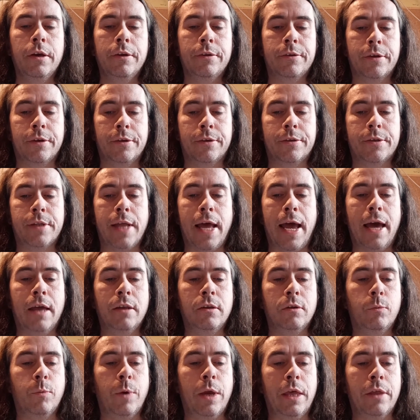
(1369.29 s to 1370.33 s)
to stand
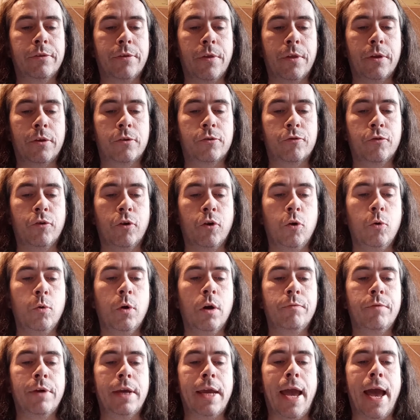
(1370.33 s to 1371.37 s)
with the true
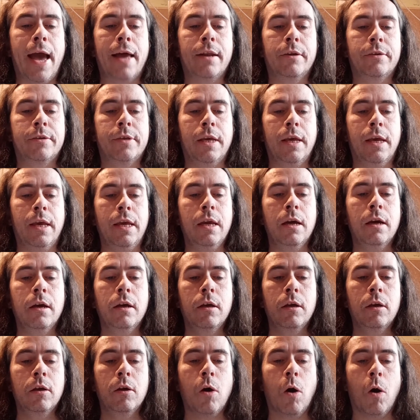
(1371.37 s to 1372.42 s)
reality
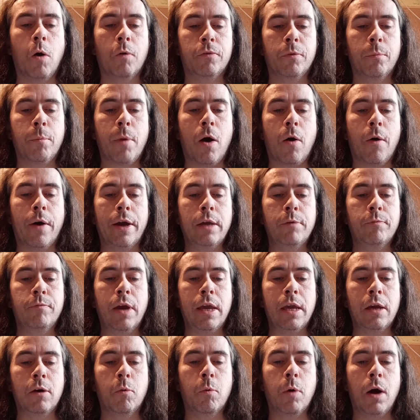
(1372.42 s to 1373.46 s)
of my
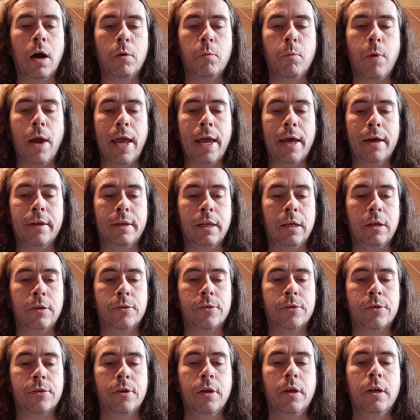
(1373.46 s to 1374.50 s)
real
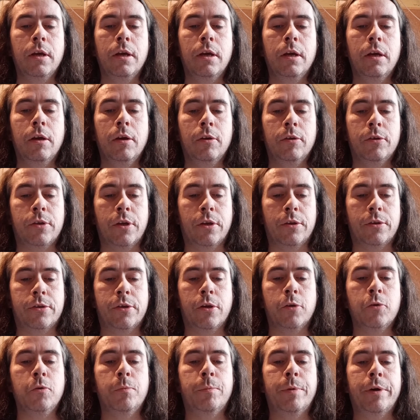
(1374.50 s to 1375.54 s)
awareness, to
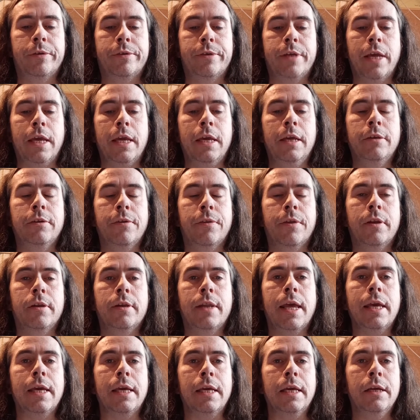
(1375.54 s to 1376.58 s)
supersede the
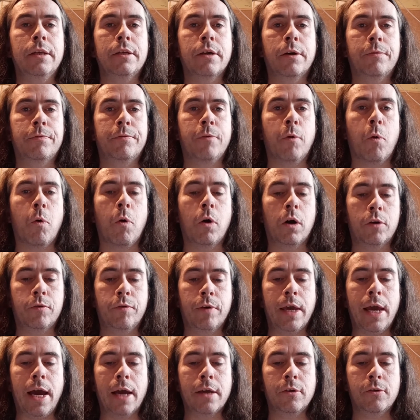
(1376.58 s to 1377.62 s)
need for
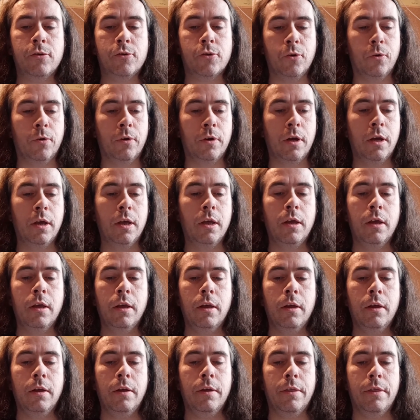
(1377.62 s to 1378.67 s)
creation,
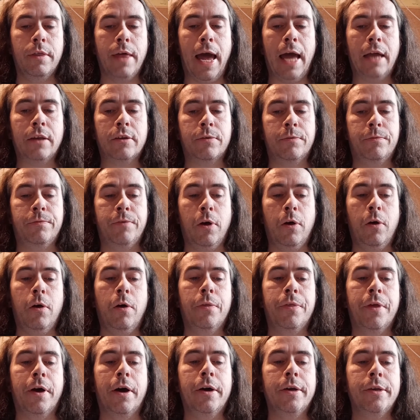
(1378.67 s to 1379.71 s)
that
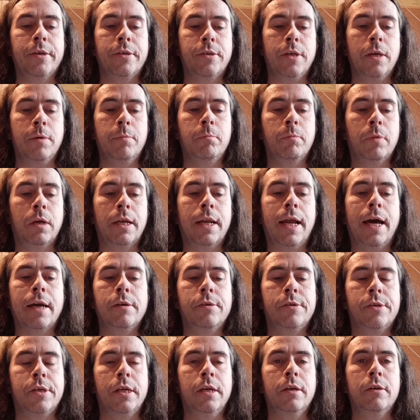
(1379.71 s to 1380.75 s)
further
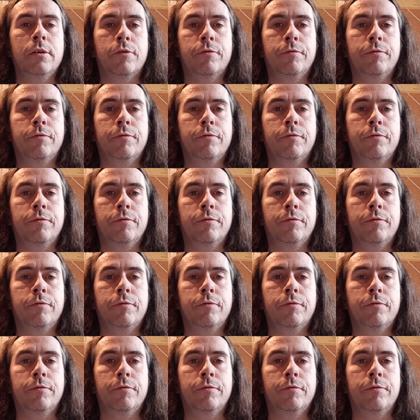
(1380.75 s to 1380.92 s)
simulated